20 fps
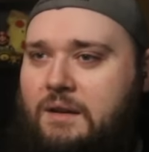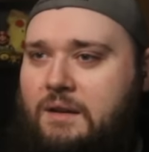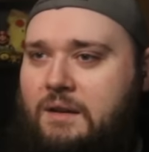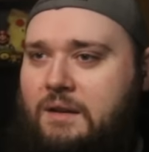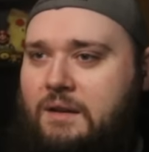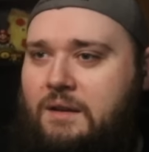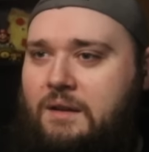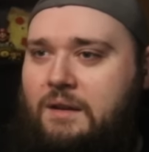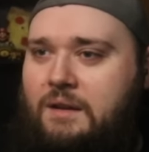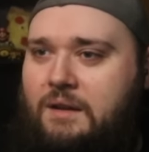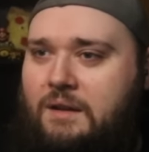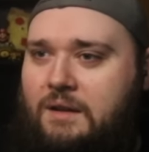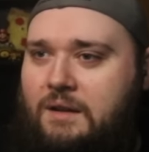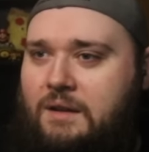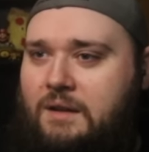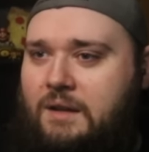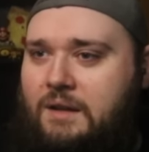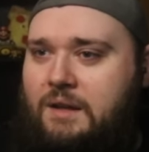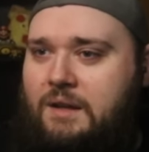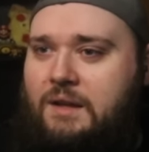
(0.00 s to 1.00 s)

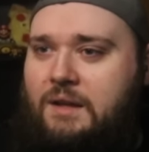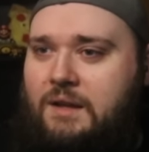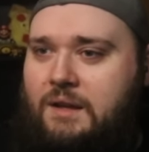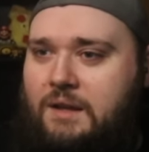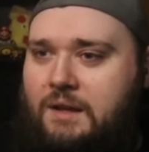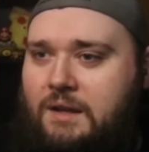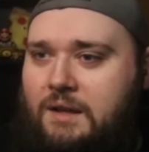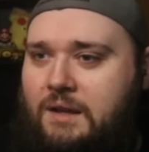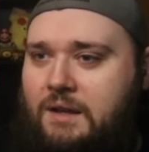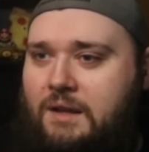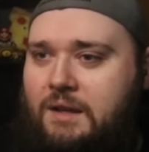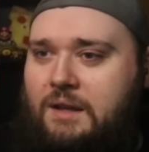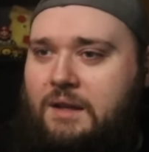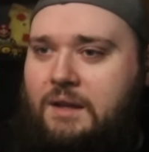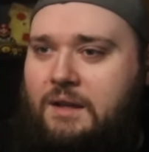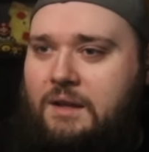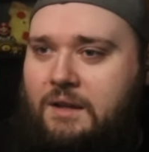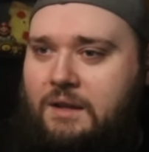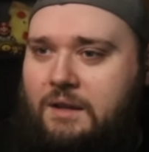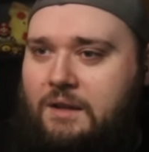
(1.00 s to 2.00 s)

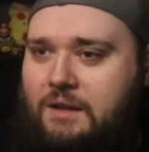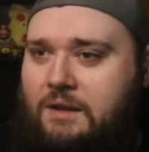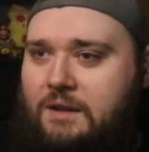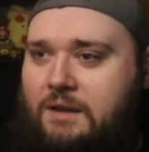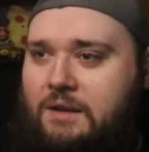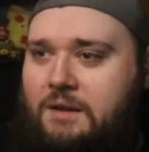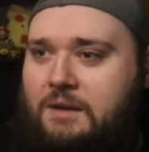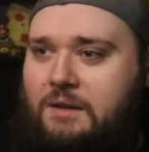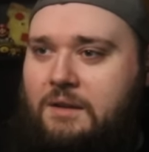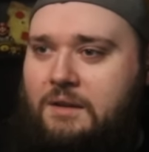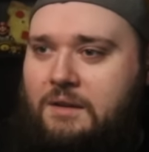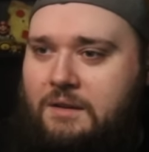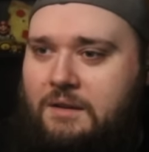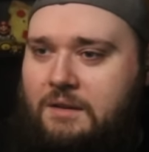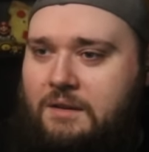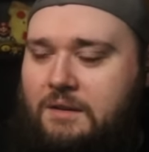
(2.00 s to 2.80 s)
No words are spoken by the person on screen.